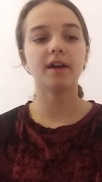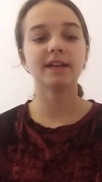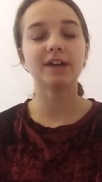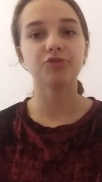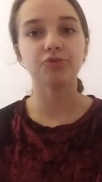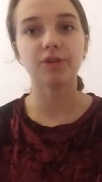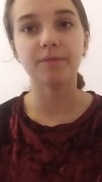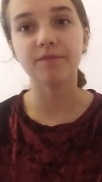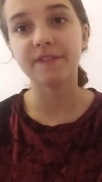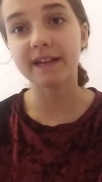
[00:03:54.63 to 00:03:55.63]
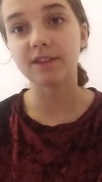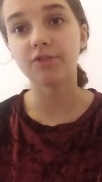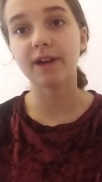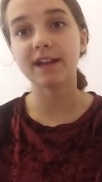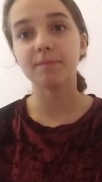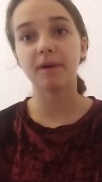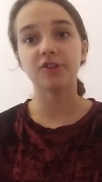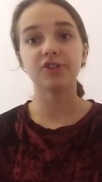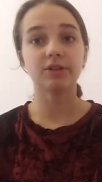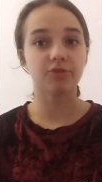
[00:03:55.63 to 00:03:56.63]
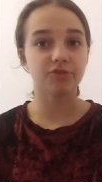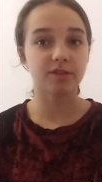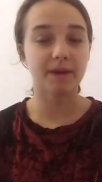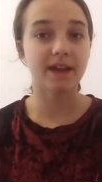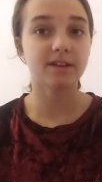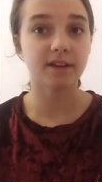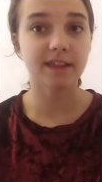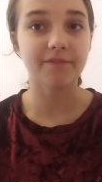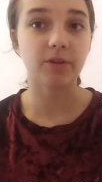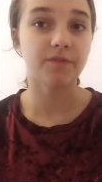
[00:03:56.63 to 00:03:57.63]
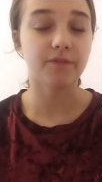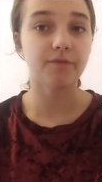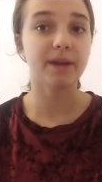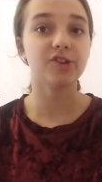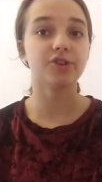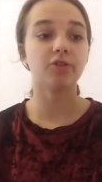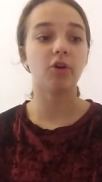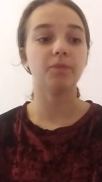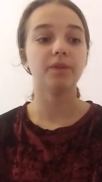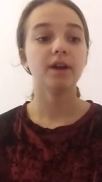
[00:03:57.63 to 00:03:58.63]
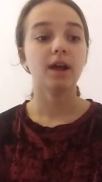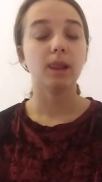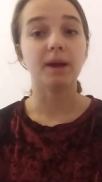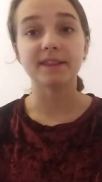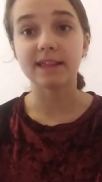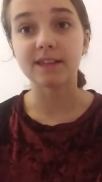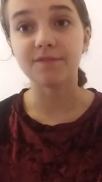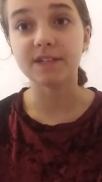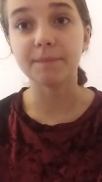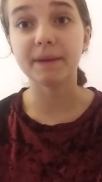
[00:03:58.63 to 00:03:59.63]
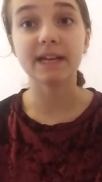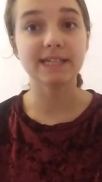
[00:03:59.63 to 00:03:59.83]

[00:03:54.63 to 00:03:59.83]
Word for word: Natural Treatment for Ticks and Tourette's by Sheila Rogers de Mayer does have a lot of information on light sensitivity being a